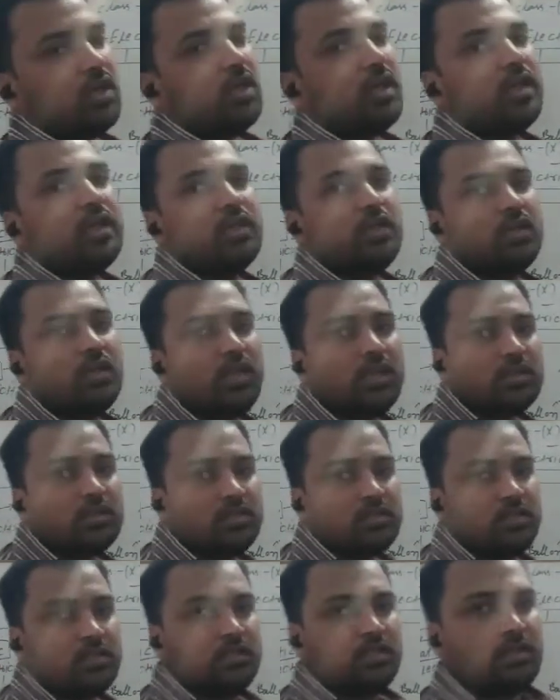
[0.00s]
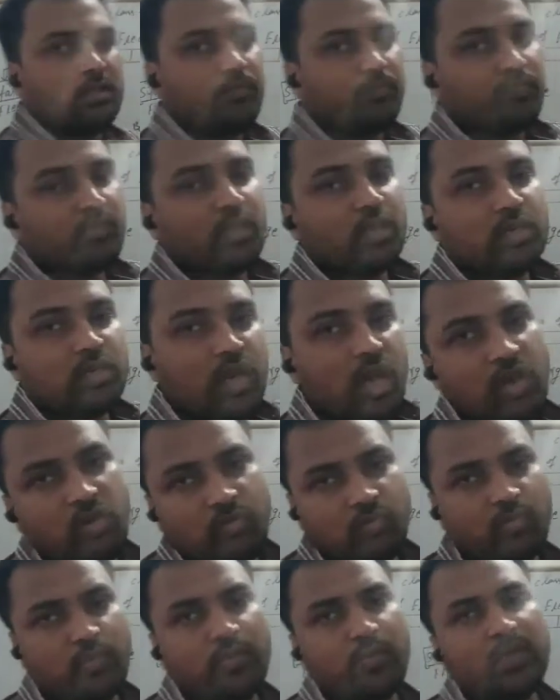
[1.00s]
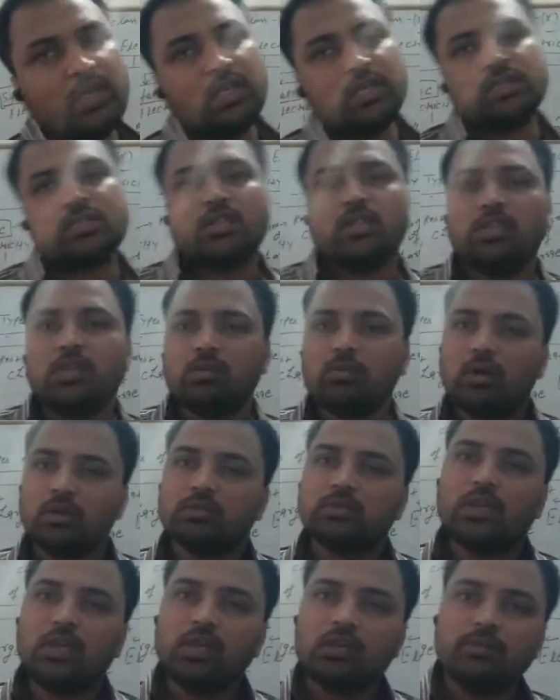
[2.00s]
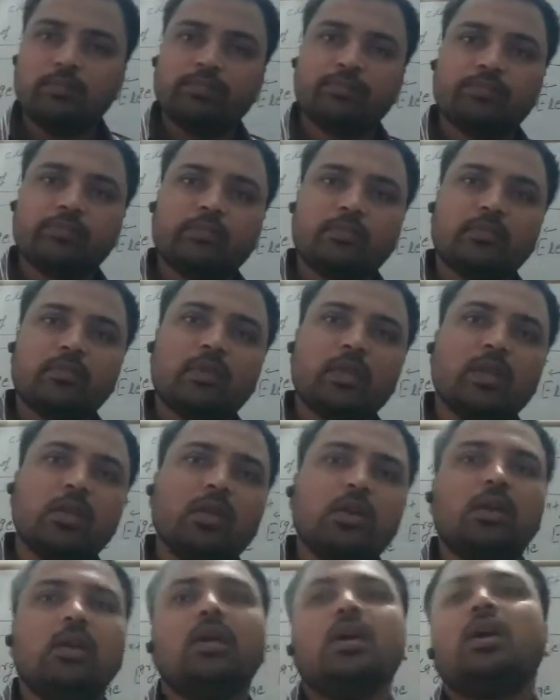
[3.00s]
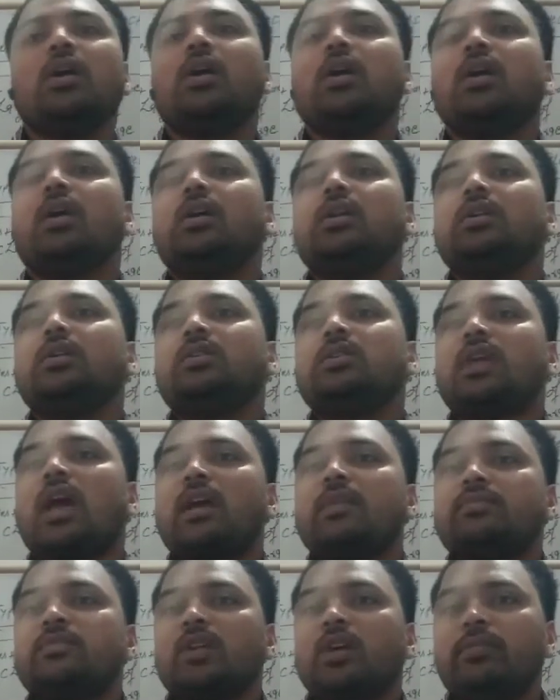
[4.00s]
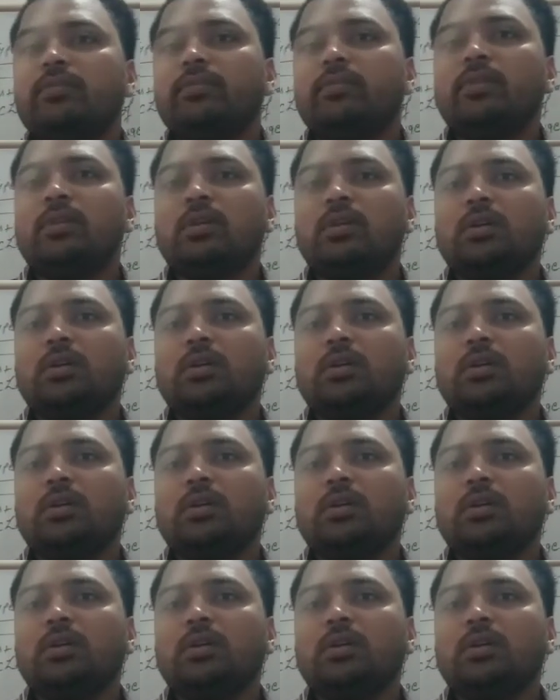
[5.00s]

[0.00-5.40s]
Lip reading: current electricity. Now we will study about the types of